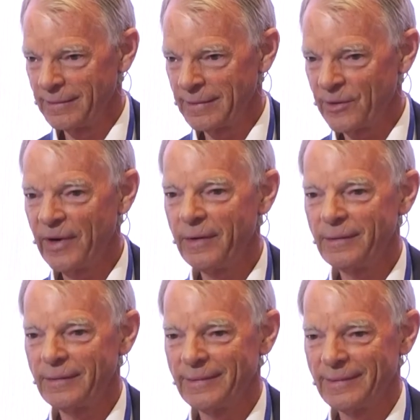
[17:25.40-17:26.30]
right?
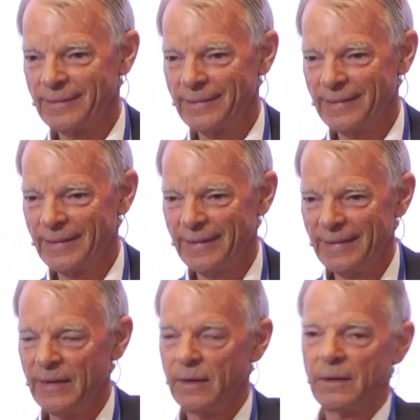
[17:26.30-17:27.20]

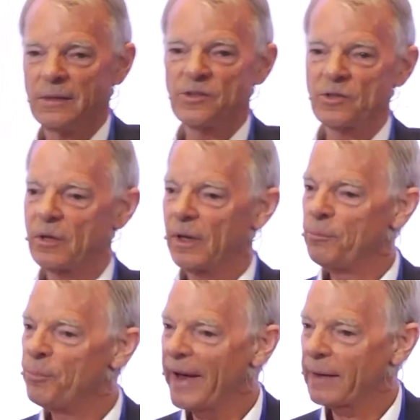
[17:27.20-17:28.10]
So the
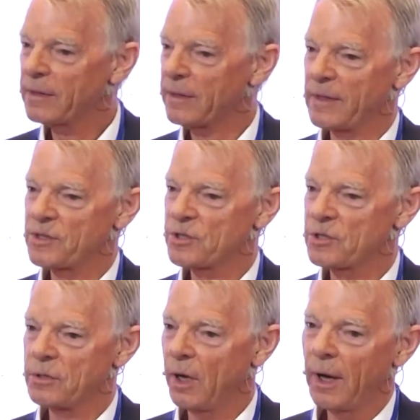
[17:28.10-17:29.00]
impact of this
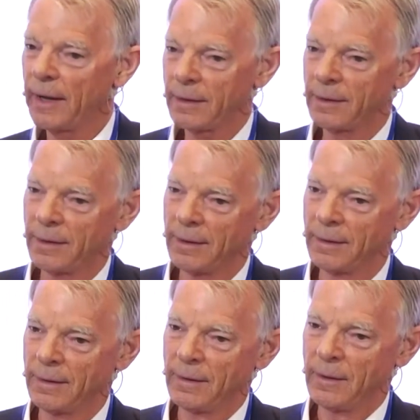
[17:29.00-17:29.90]
is not
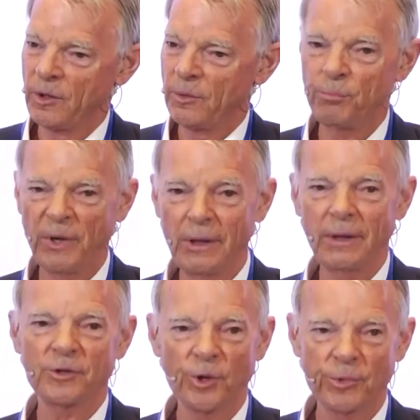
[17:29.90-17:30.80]

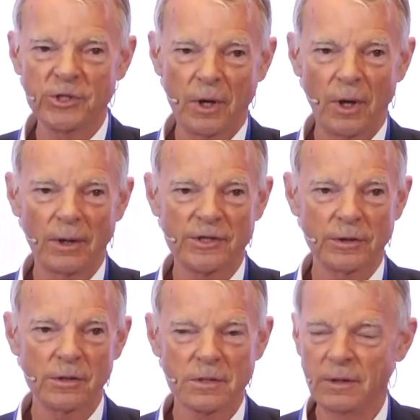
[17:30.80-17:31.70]
beating
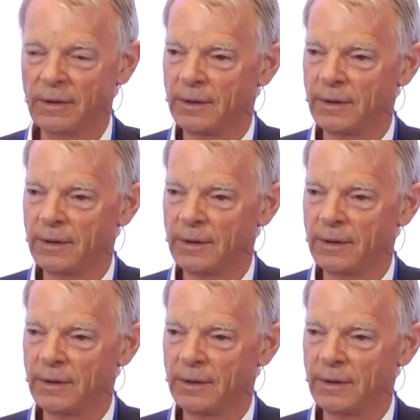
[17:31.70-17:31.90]
dermatologists,